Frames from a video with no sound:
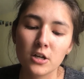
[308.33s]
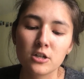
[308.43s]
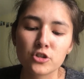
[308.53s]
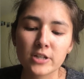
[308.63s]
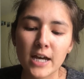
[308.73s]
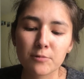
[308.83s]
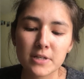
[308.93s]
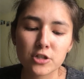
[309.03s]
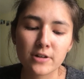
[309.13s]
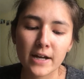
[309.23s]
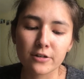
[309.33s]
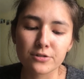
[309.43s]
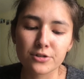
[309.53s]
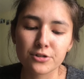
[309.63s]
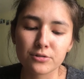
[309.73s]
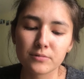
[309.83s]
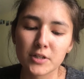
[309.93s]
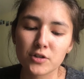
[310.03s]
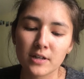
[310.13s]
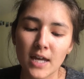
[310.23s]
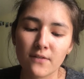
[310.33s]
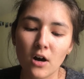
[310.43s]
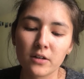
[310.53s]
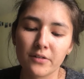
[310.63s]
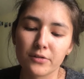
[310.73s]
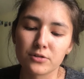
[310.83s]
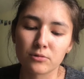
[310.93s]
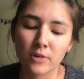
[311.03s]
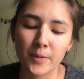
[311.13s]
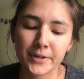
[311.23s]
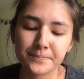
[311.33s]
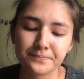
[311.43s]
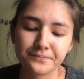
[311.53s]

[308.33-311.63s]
She had Ritz crackers too, and she gave all of those to Robin.